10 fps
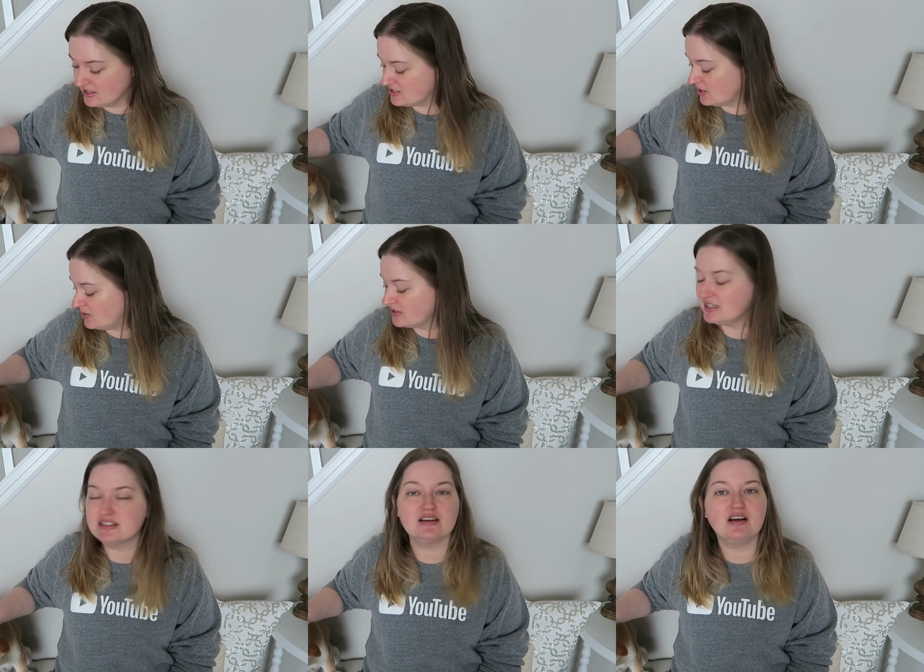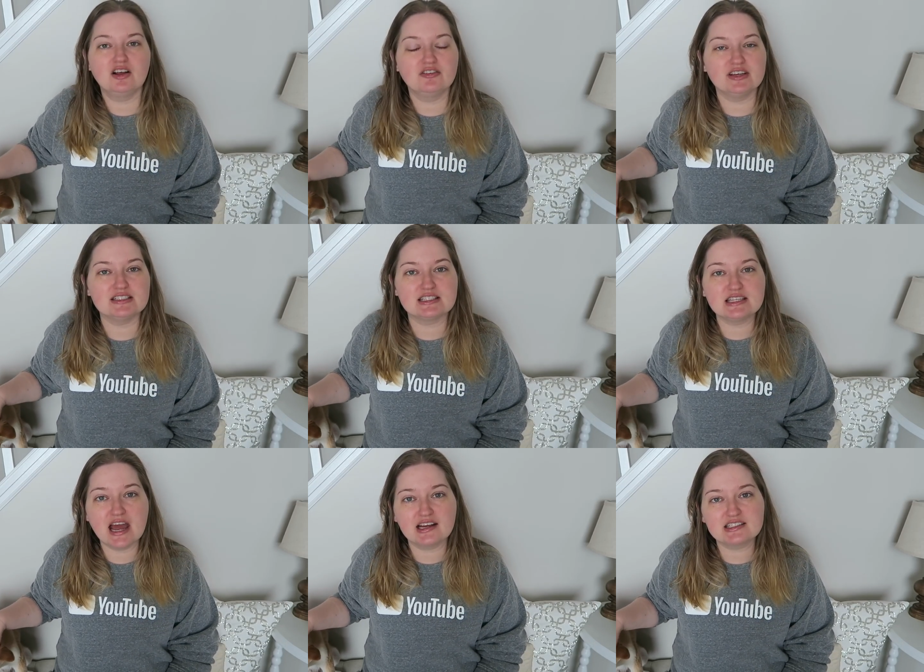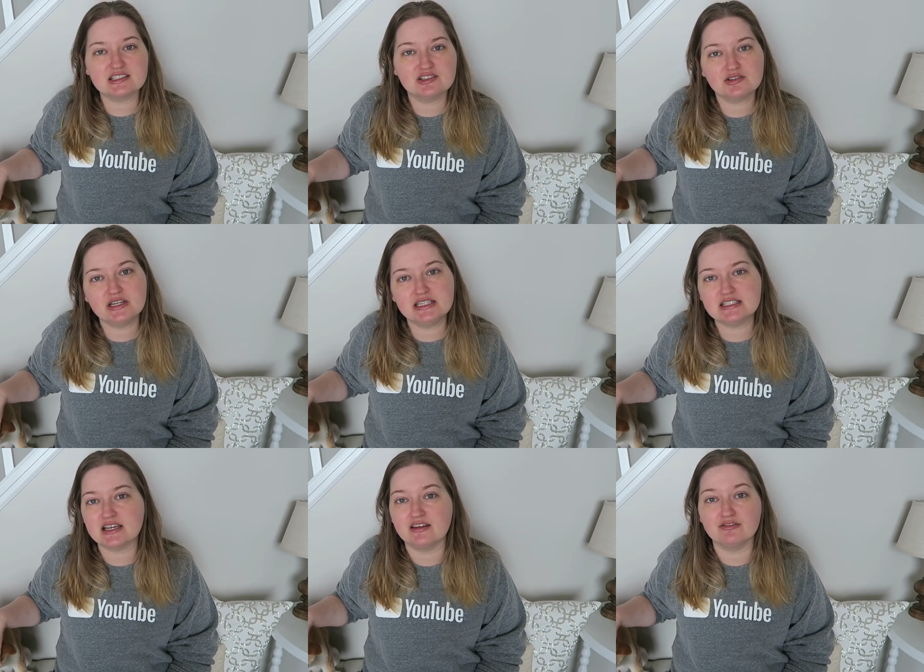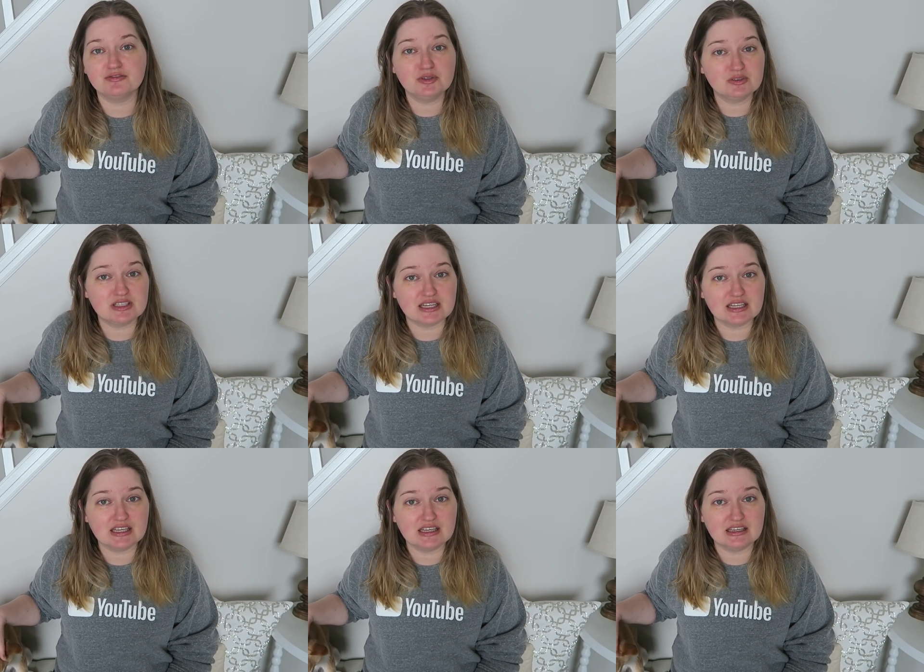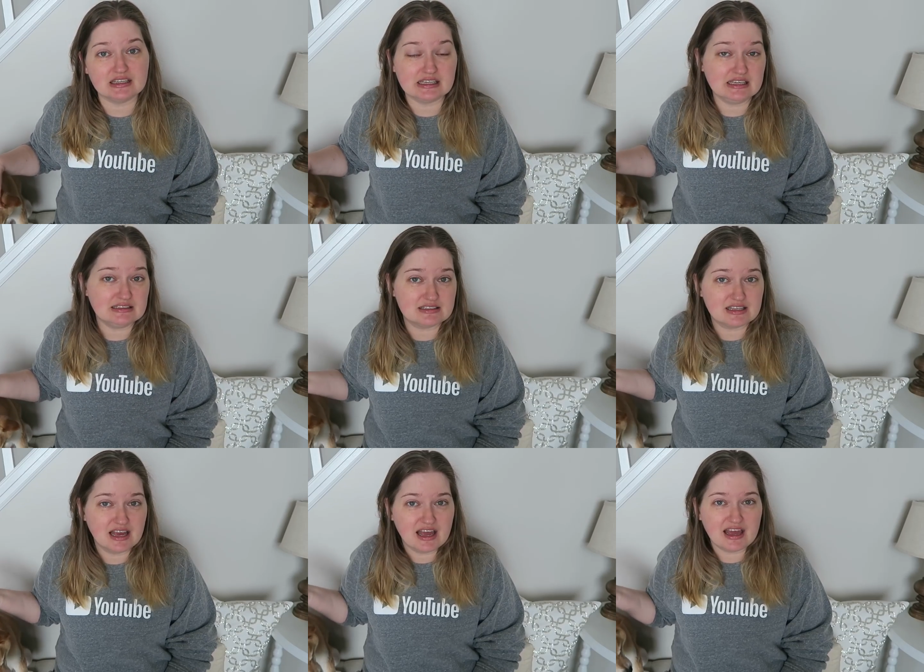So these are all of his snacks and treats and food that he eats,